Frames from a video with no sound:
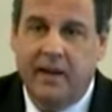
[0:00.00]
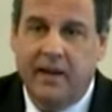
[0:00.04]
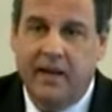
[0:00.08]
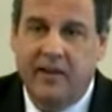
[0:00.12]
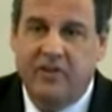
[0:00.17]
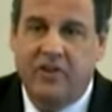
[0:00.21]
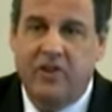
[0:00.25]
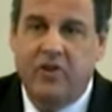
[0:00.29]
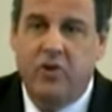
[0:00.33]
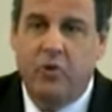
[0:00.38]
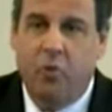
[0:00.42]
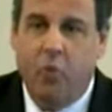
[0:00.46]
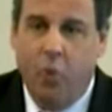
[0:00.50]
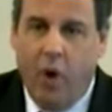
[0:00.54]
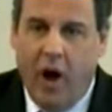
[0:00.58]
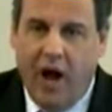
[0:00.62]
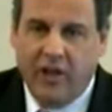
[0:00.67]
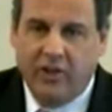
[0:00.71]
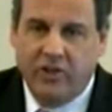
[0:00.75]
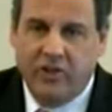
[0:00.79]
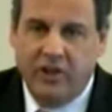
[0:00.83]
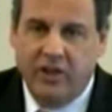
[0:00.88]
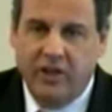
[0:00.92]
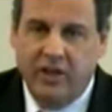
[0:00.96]
He said, you're
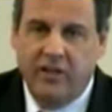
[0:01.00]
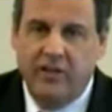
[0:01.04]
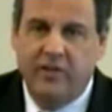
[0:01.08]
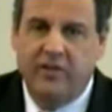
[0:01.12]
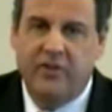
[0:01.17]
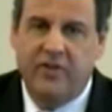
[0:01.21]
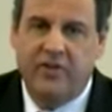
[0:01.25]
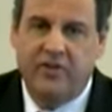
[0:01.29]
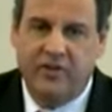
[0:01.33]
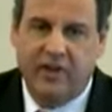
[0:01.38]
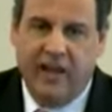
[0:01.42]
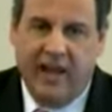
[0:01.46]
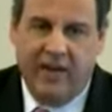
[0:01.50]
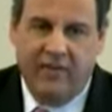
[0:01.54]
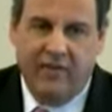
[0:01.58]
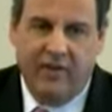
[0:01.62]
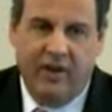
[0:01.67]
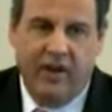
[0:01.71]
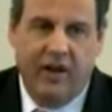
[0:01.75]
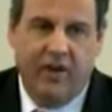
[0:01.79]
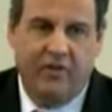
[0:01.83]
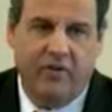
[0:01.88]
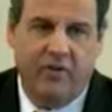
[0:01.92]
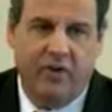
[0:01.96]
watching the
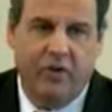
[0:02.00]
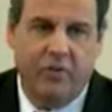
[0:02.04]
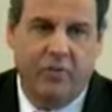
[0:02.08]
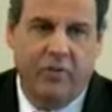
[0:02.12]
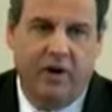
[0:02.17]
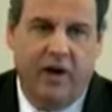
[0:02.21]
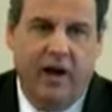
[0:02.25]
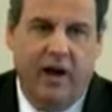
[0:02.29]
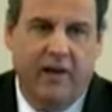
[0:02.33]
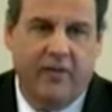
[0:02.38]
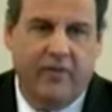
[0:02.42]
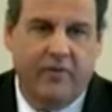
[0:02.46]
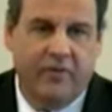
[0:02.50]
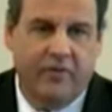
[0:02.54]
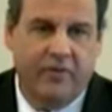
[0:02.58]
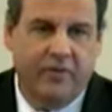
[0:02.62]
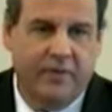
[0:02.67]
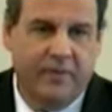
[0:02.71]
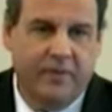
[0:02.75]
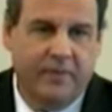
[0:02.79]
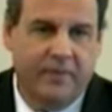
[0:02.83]
saving of a human life.